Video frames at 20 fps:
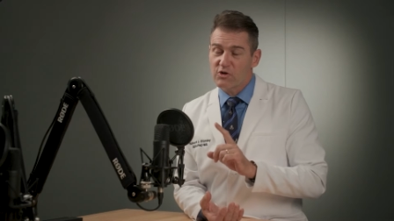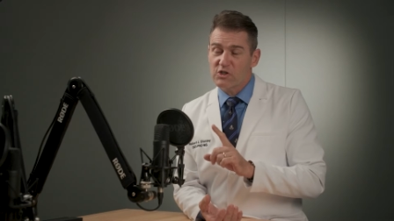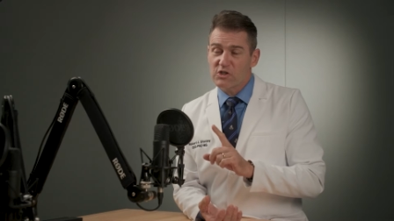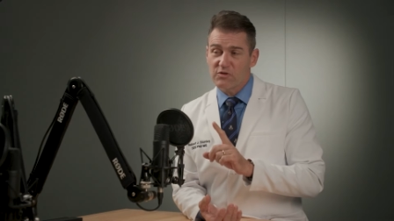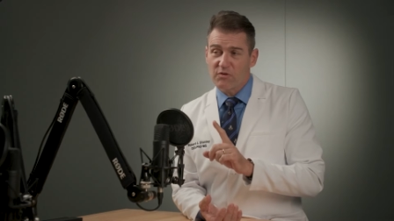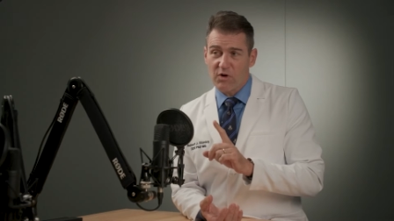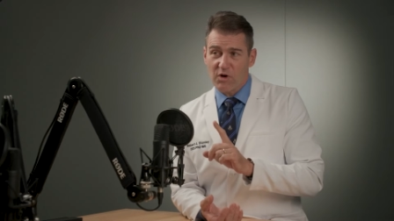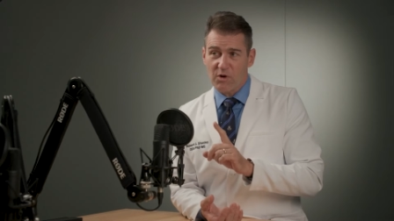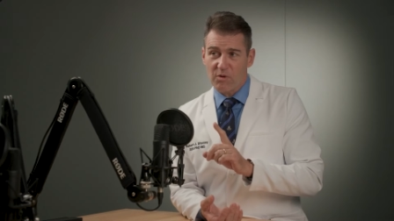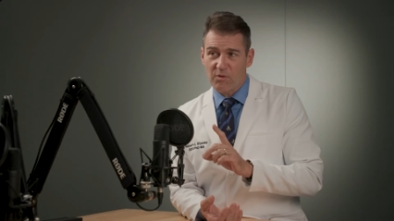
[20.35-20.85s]

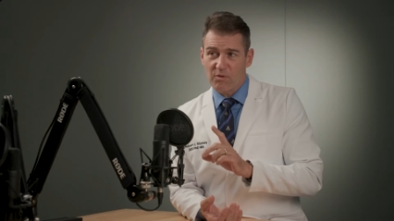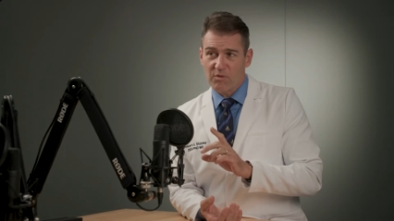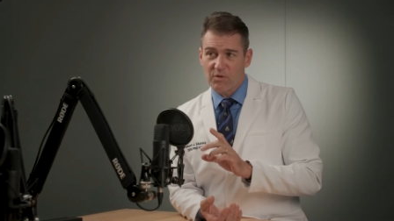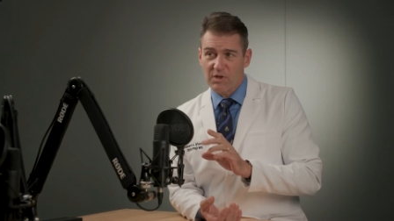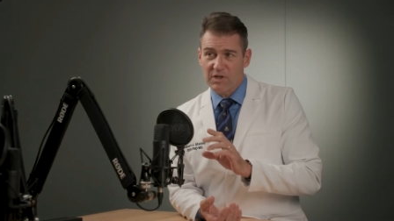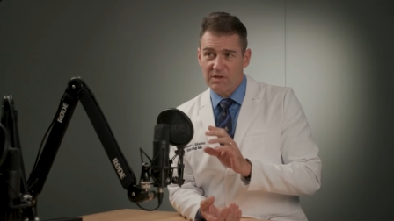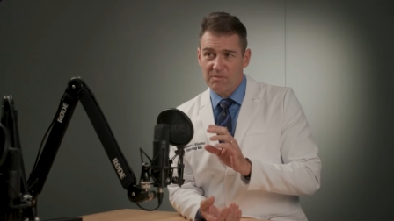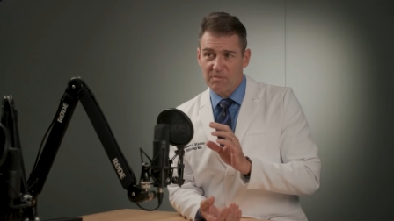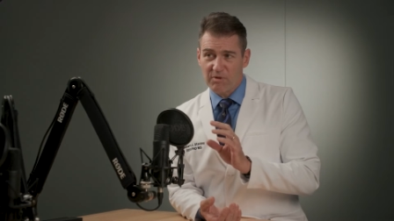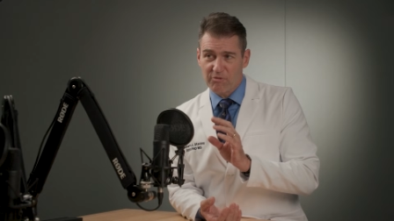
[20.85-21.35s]
First of all,
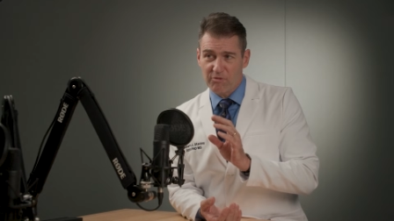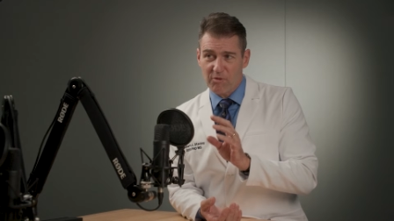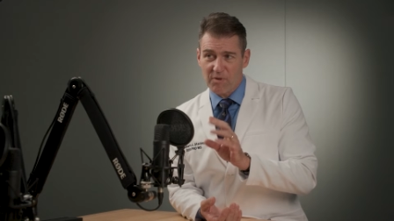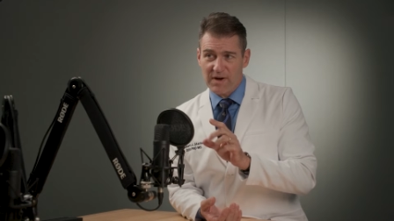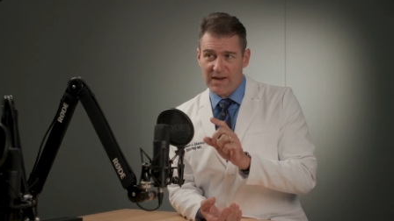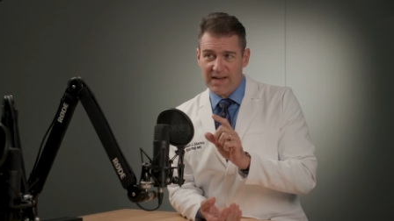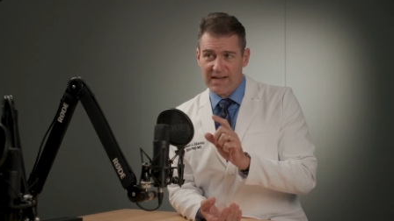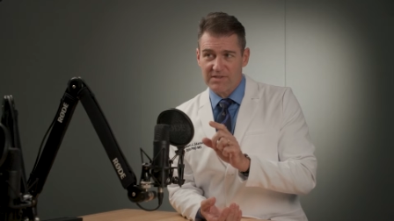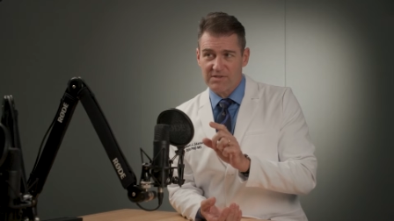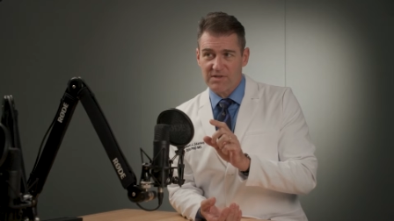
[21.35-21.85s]

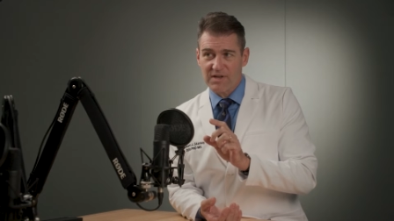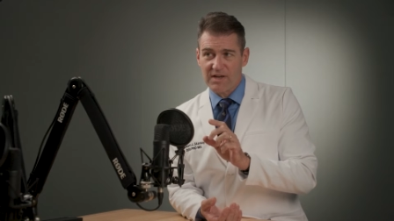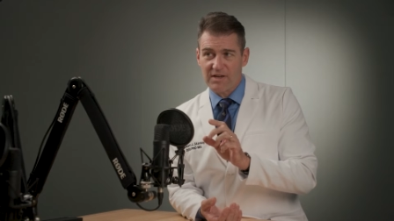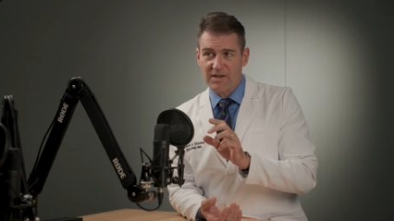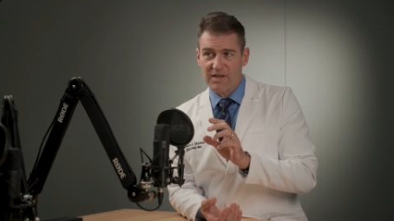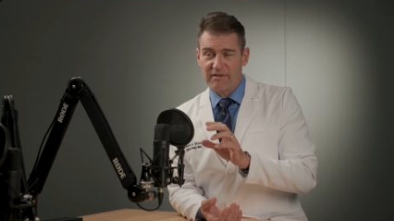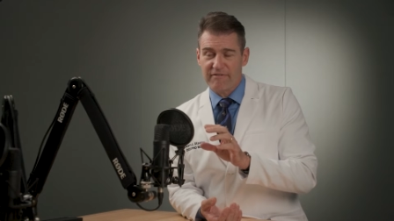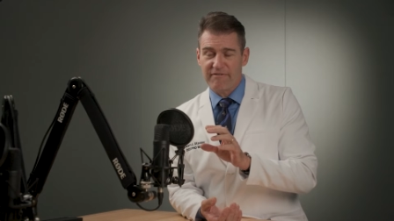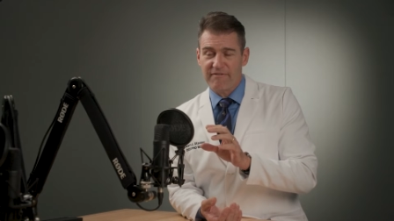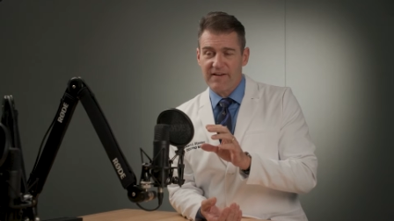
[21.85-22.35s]
before I answer how
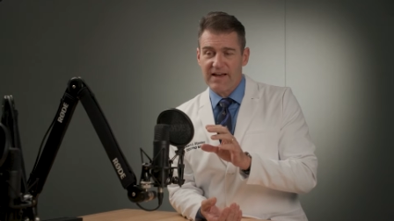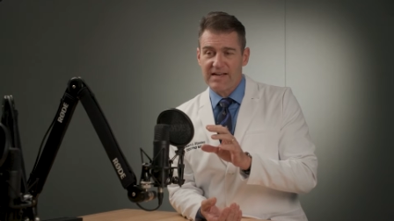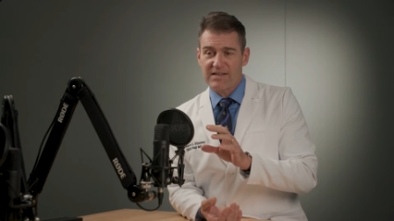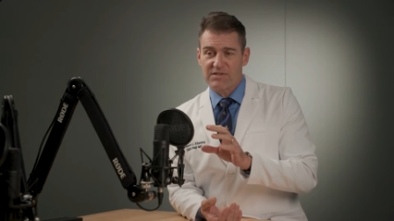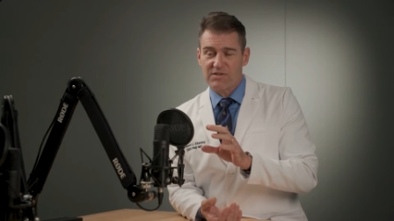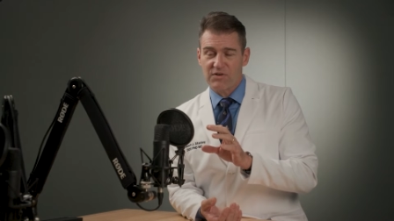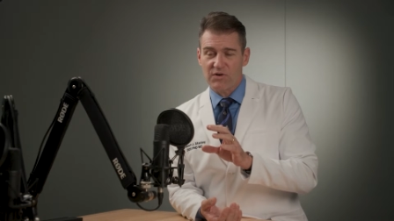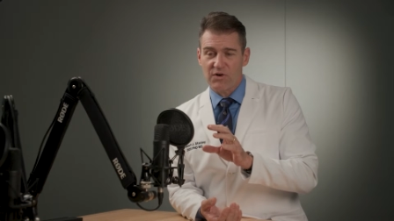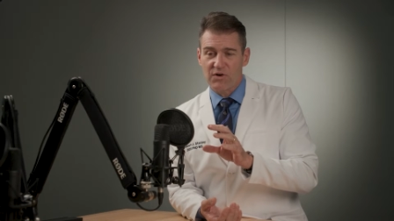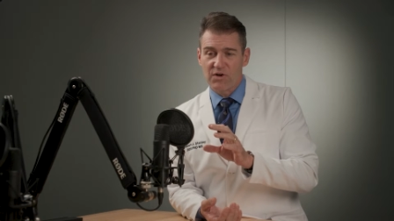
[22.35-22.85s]
you get
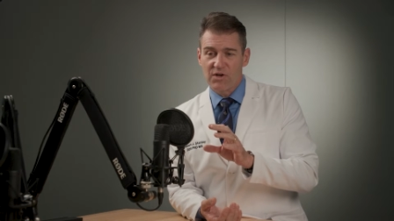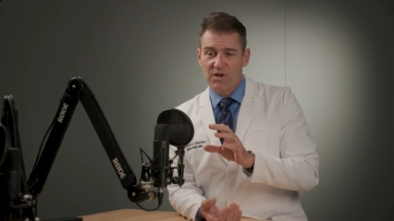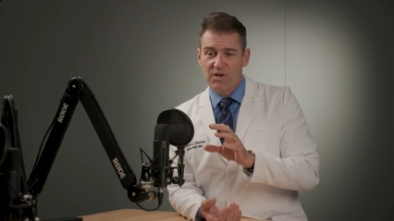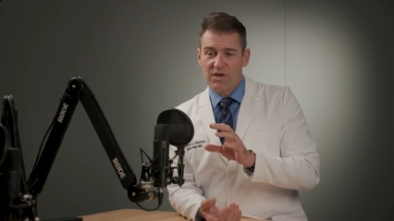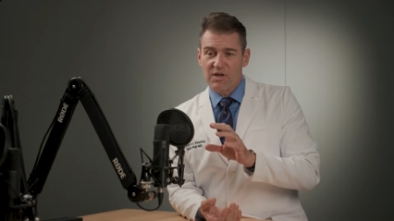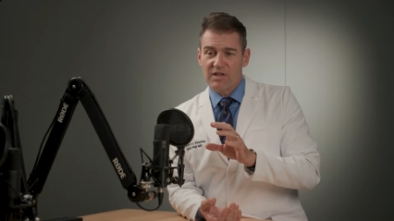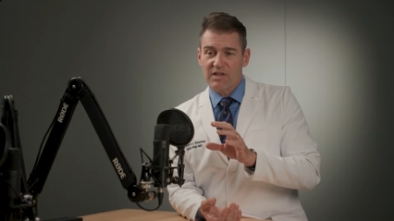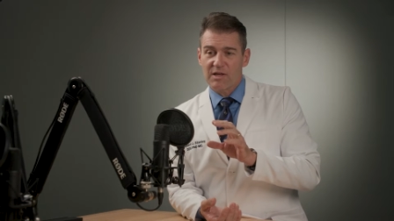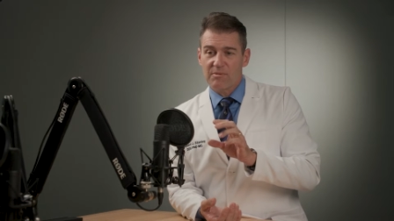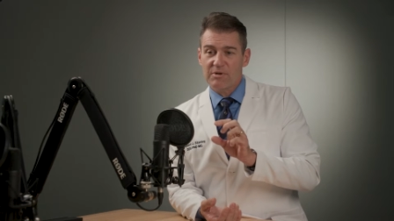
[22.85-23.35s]
faster,
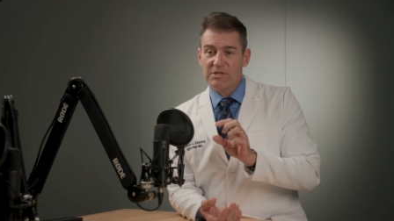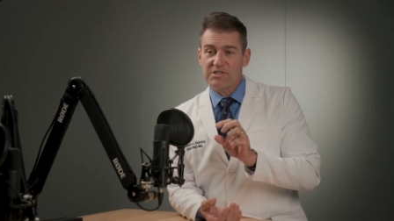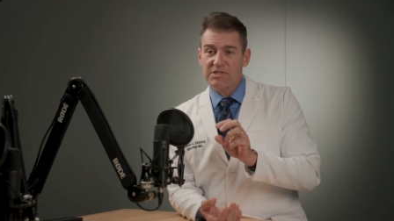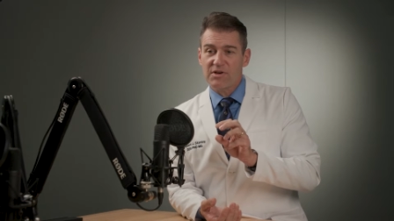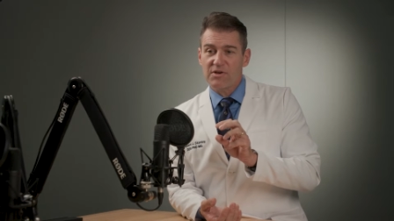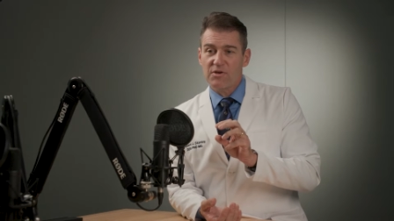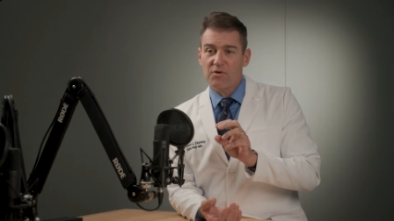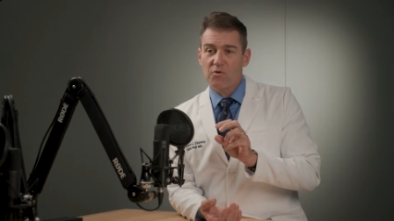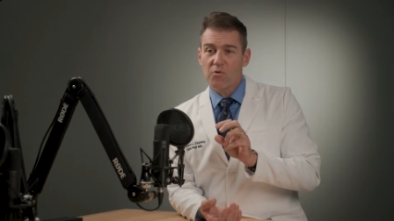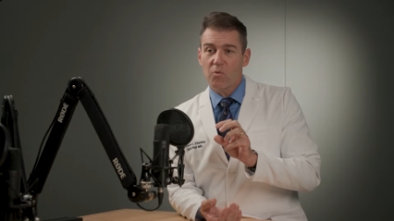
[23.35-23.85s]
let me
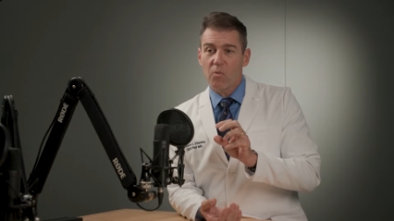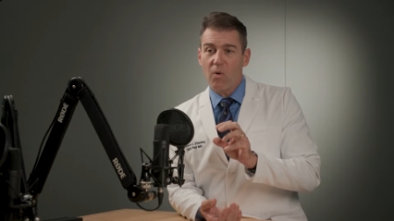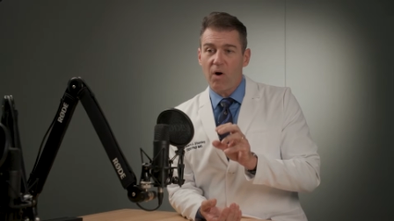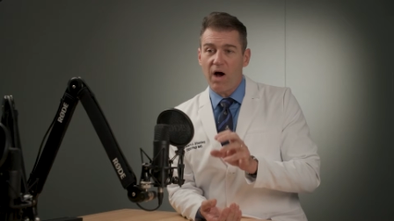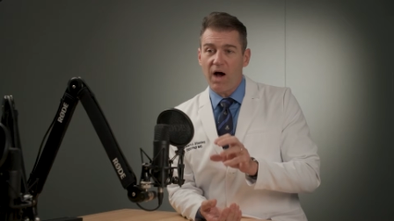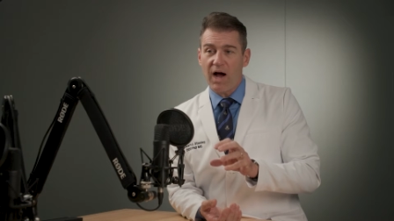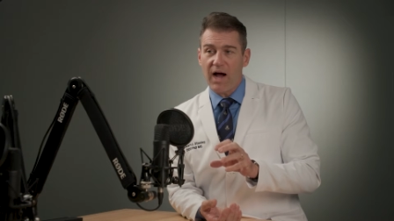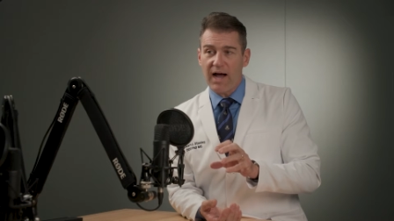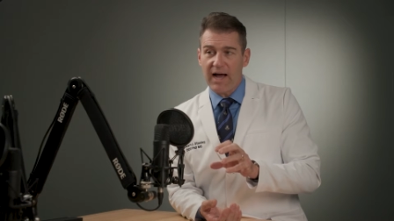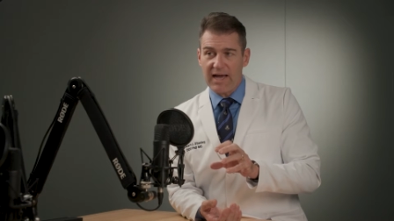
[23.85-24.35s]
tell you
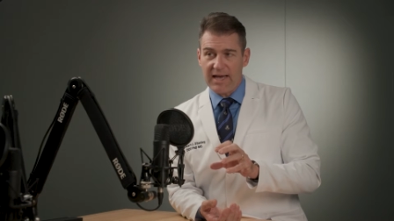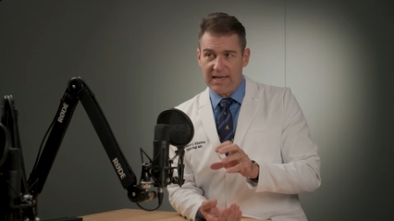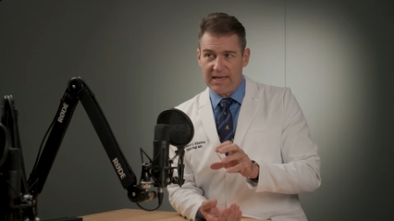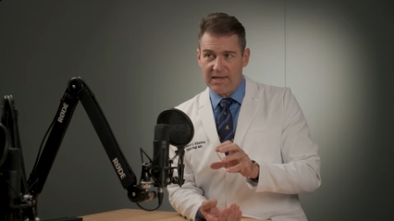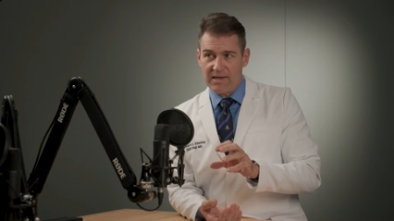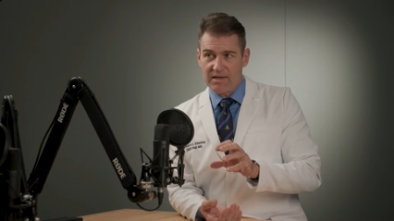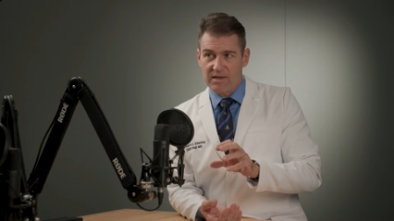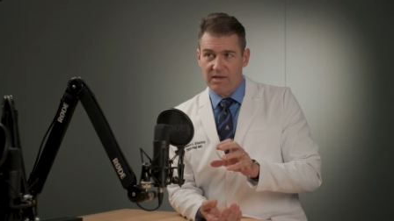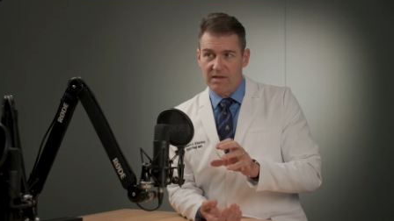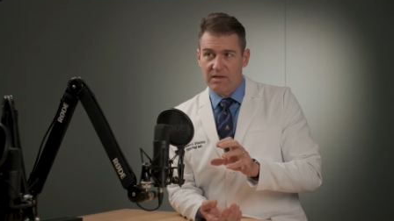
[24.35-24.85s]

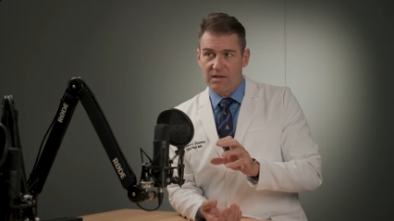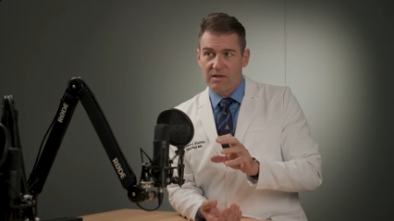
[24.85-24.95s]
why